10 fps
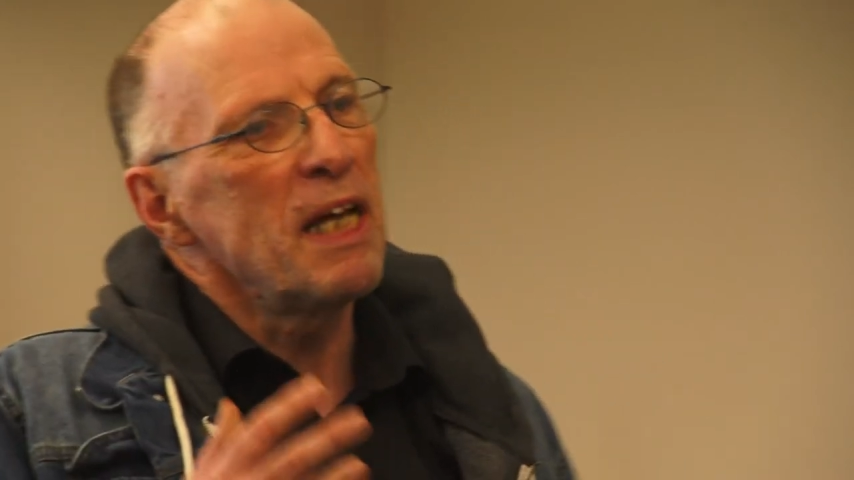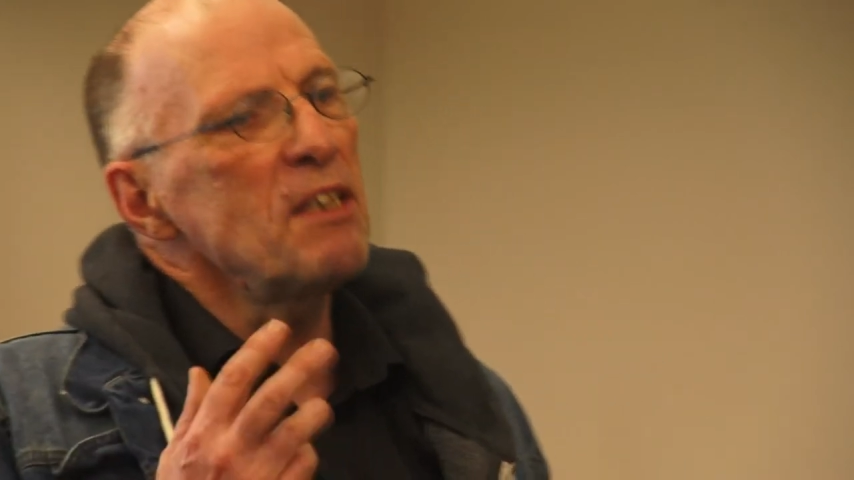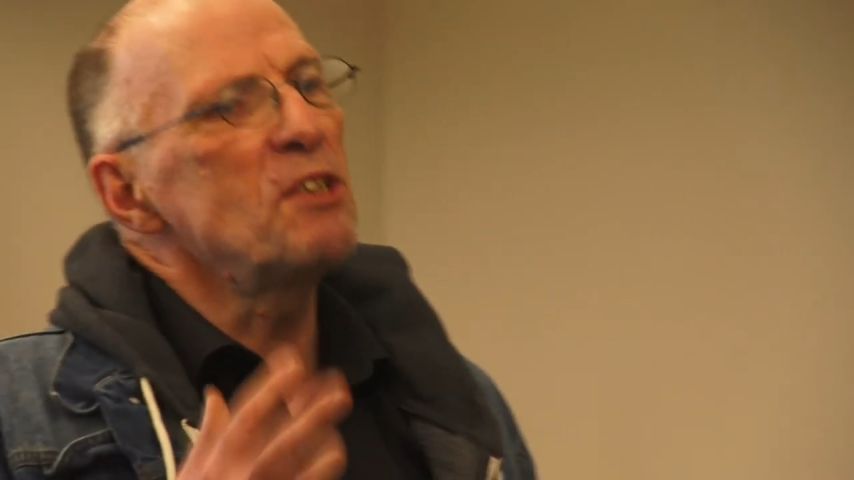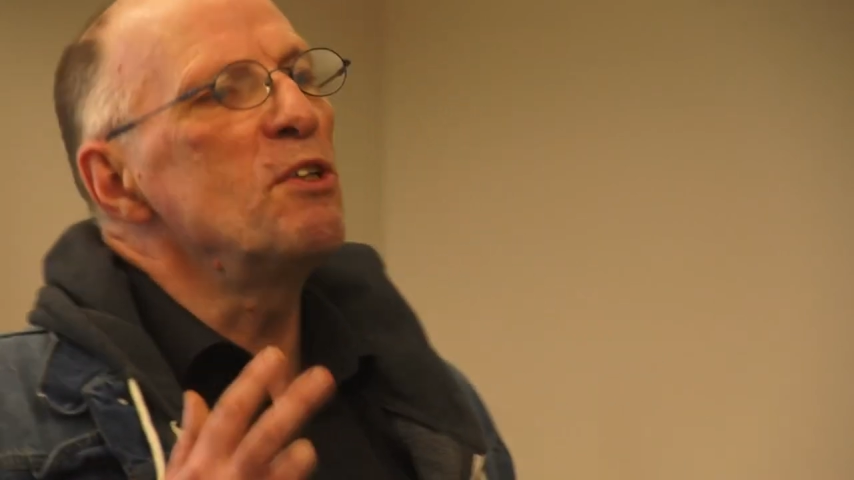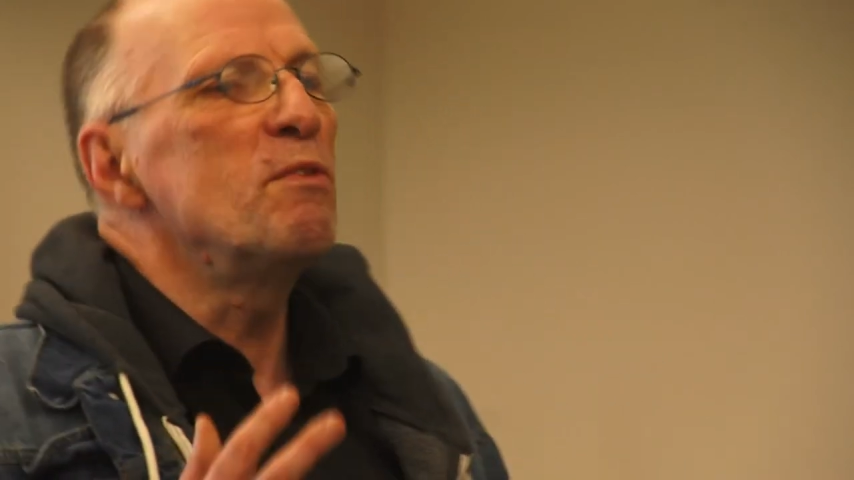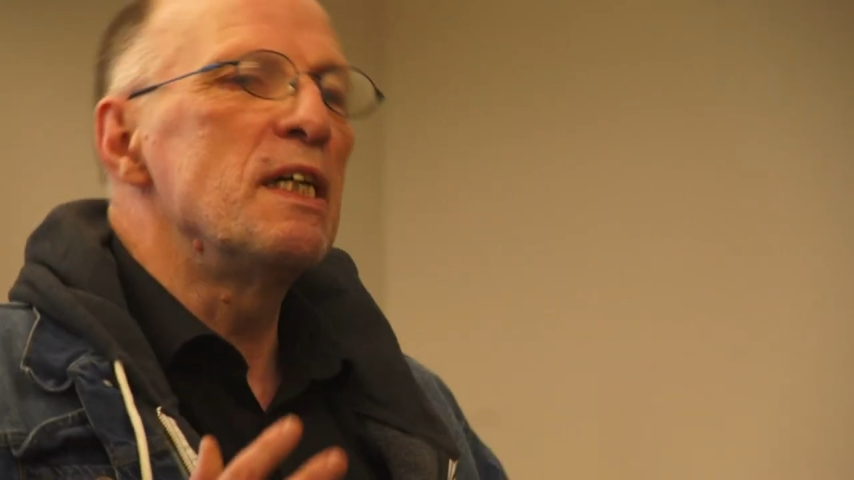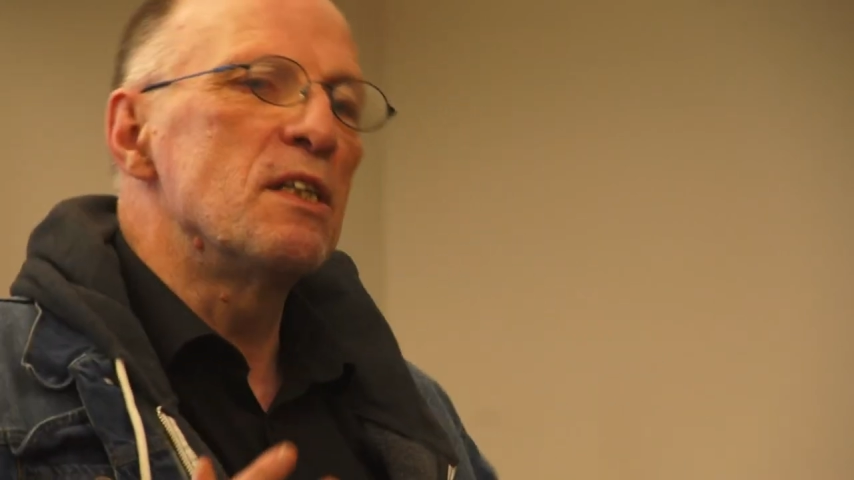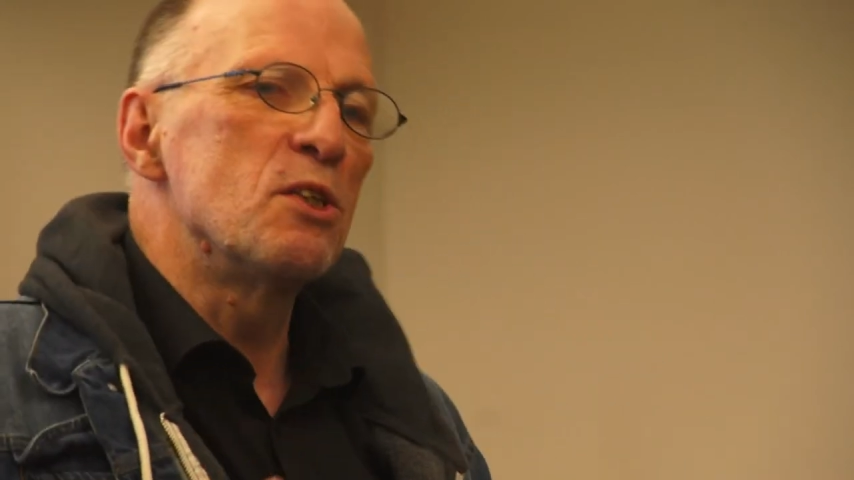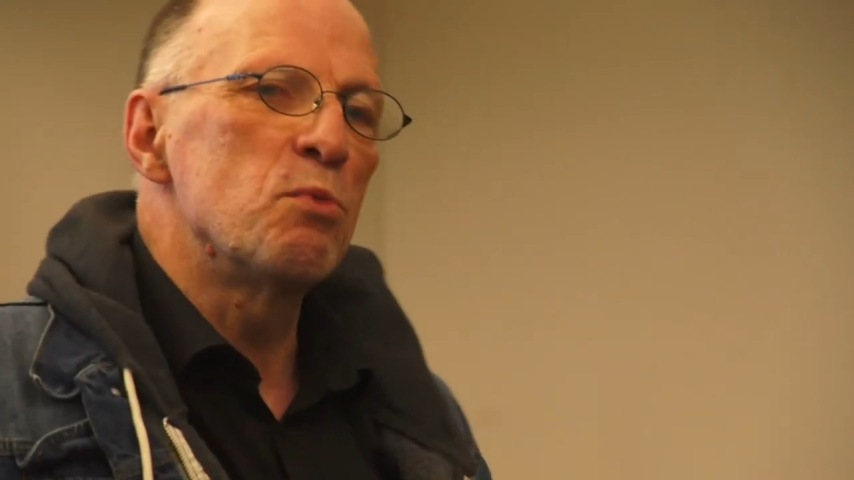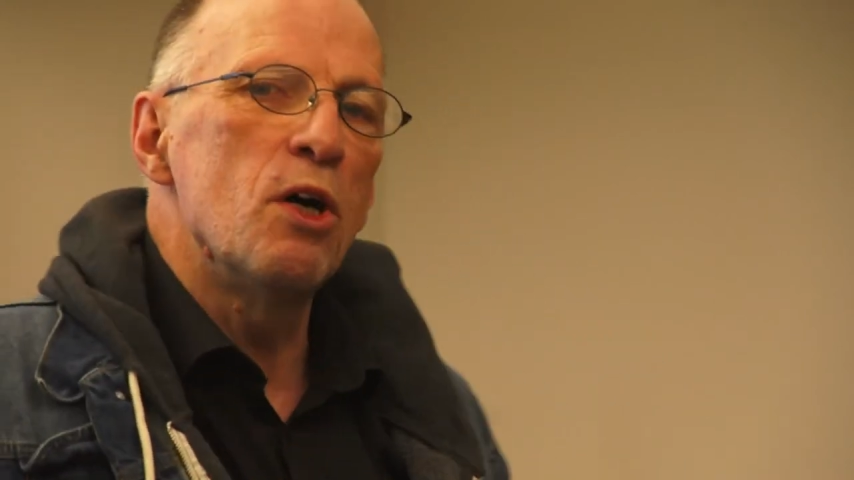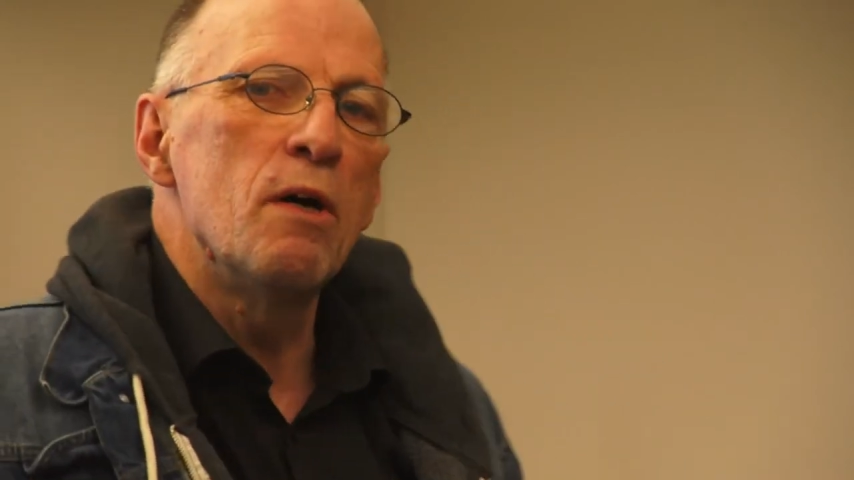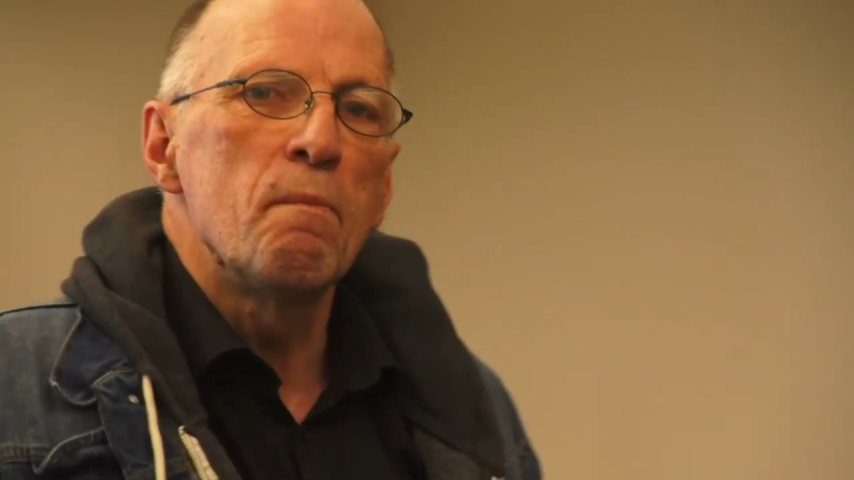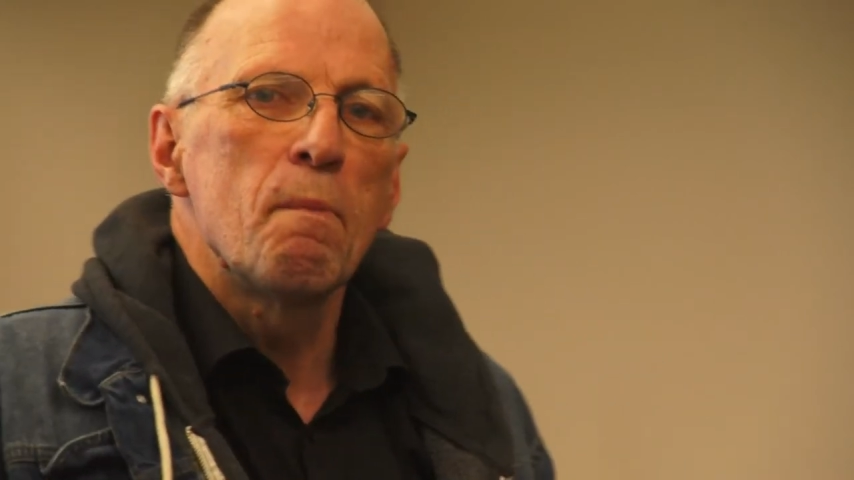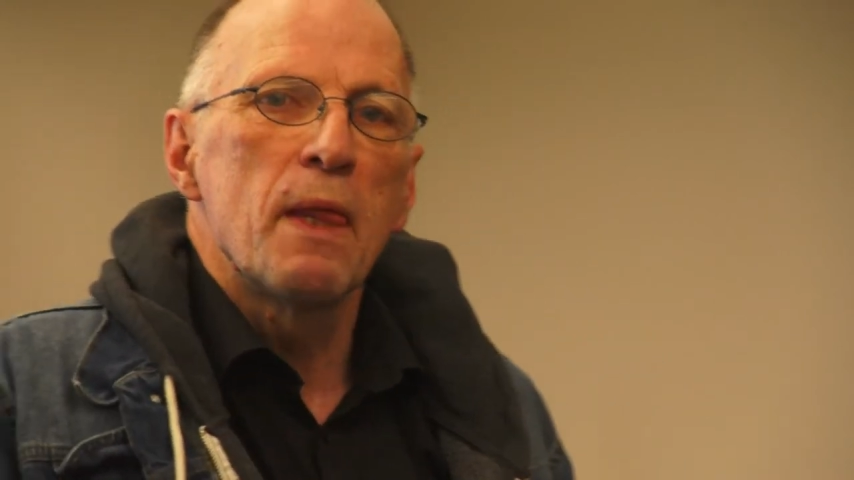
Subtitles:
other two reasons were,